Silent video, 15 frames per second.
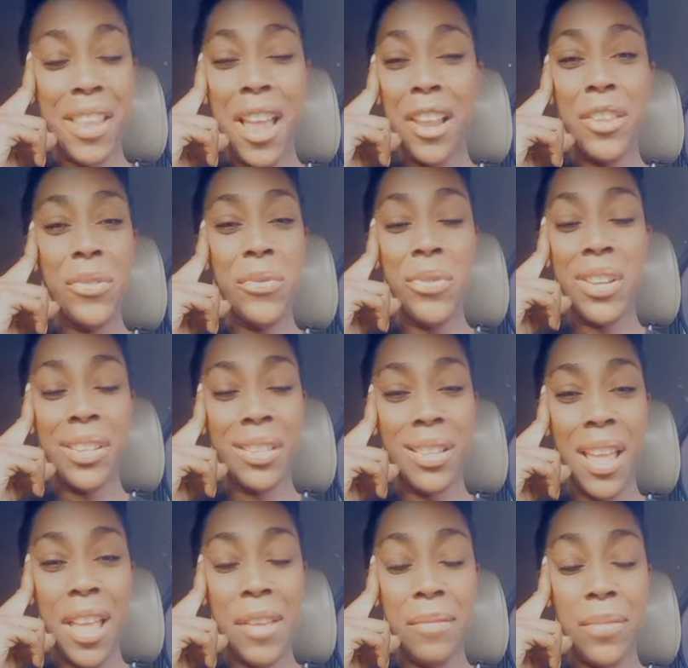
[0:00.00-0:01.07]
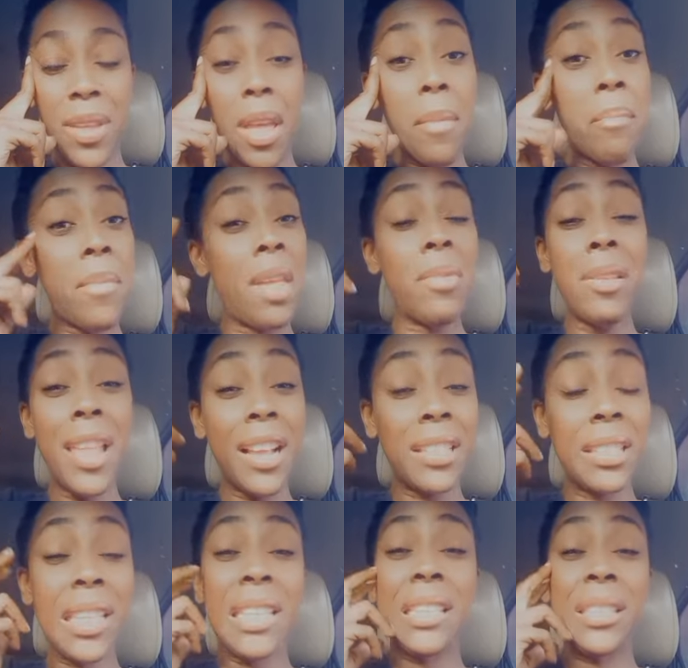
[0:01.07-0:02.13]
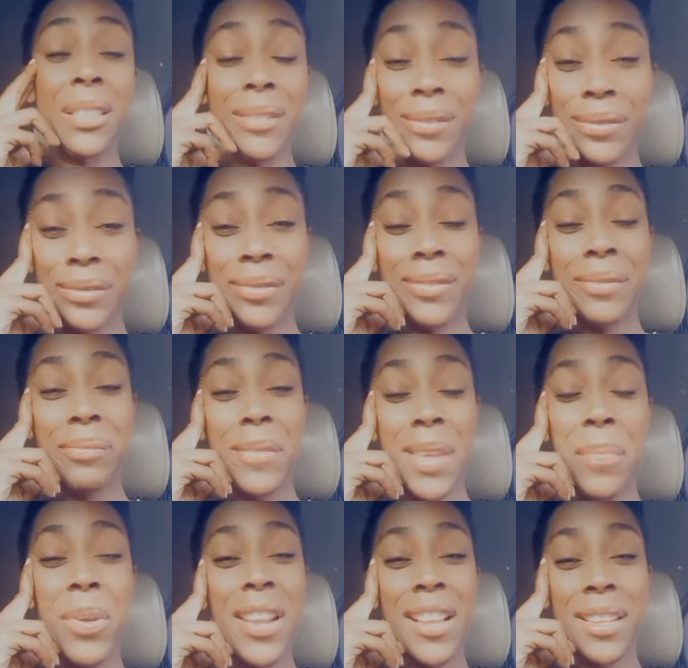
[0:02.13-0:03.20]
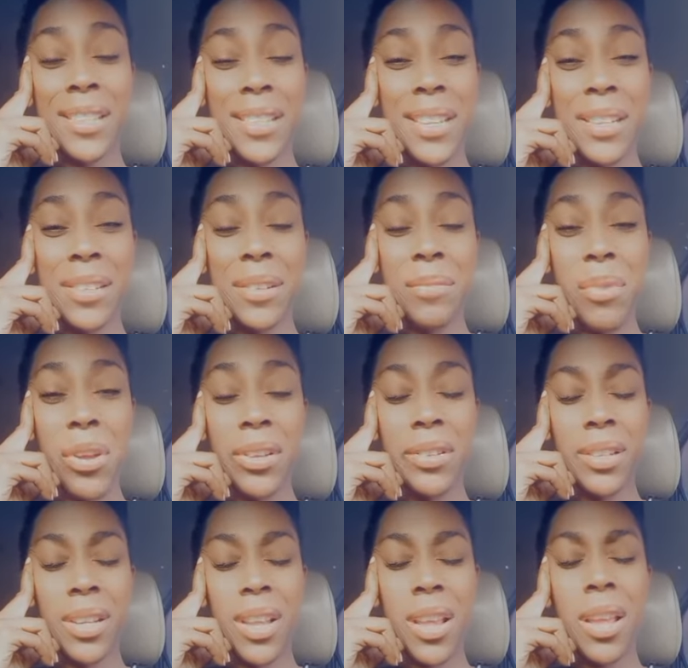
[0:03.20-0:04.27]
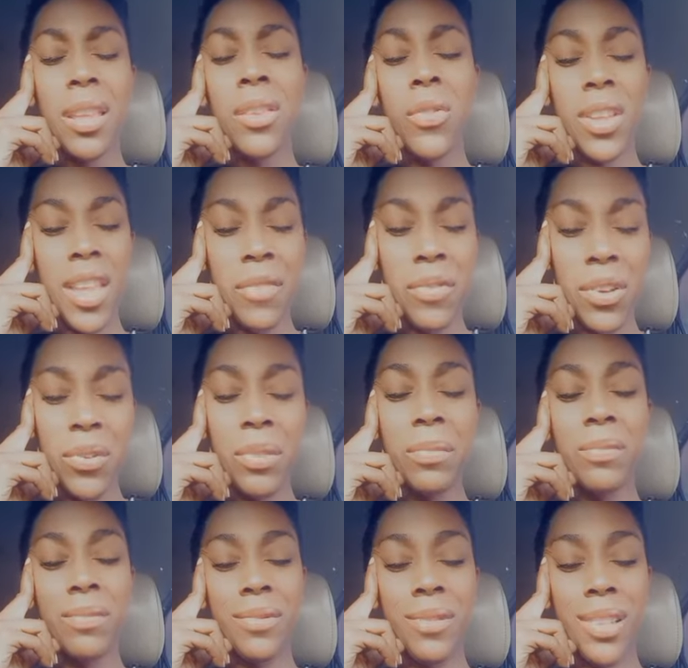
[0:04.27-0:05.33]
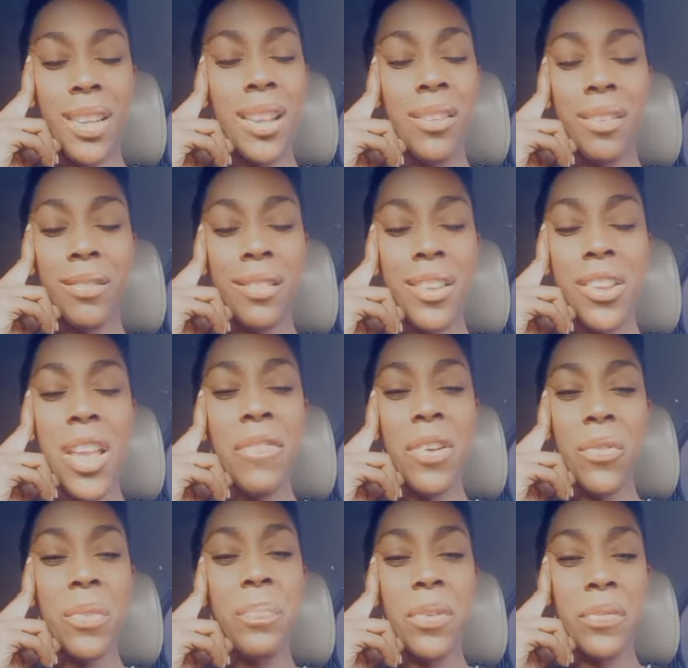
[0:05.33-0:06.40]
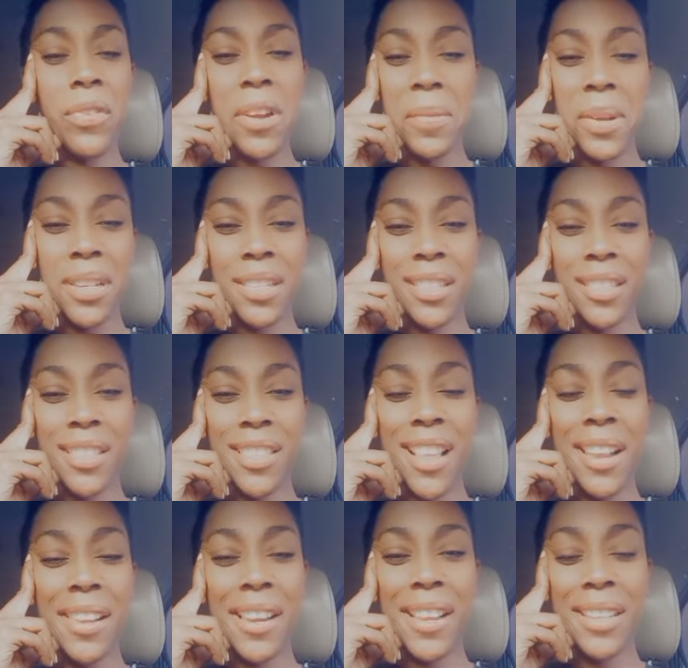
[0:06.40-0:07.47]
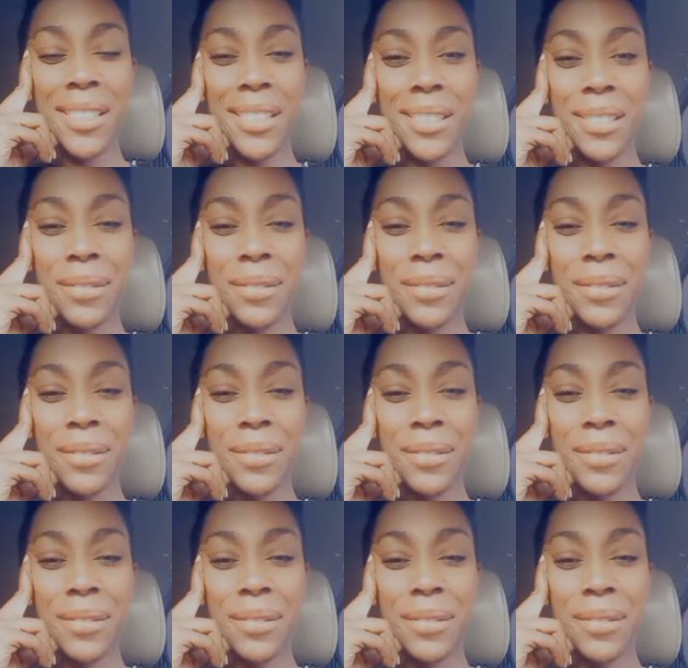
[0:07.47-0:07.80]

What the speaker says: you this time. Maybe next season. Maybe next season. But you gave a good performance, nonetheless.